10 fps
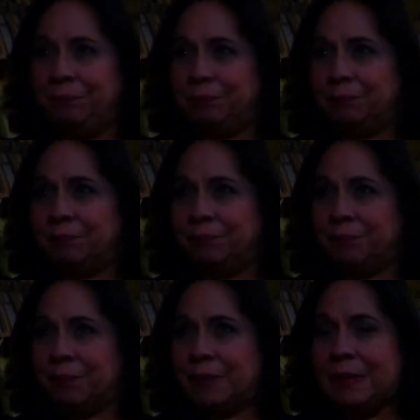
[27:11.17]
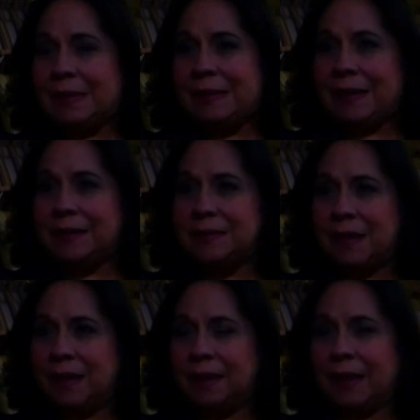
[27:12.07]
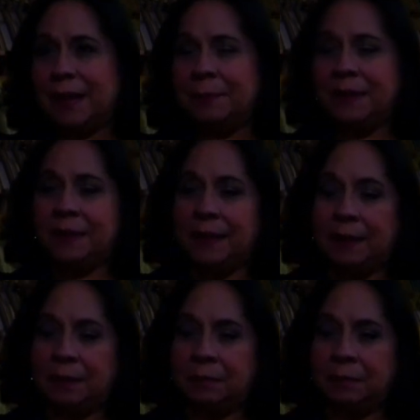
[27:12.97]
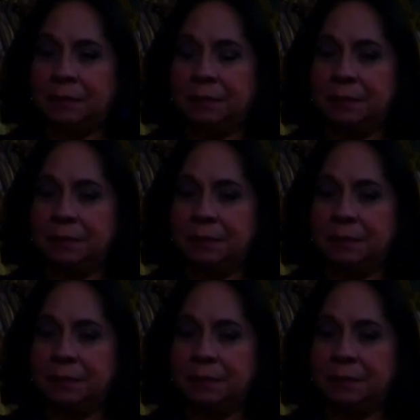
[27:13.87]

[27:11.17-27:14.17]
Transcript: please. Yes, I, I mean, um,